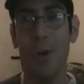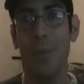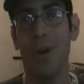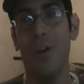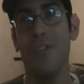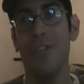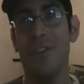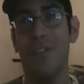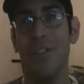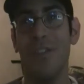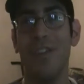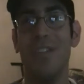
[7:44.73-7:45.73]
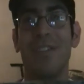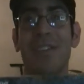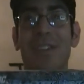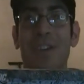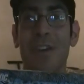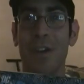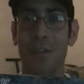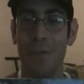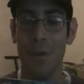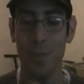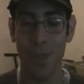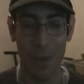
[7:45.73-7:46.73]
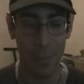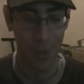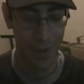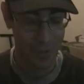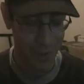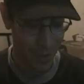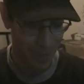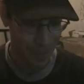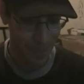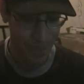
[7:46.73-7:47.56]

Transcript: pretty well. It's a decent few plot points that they're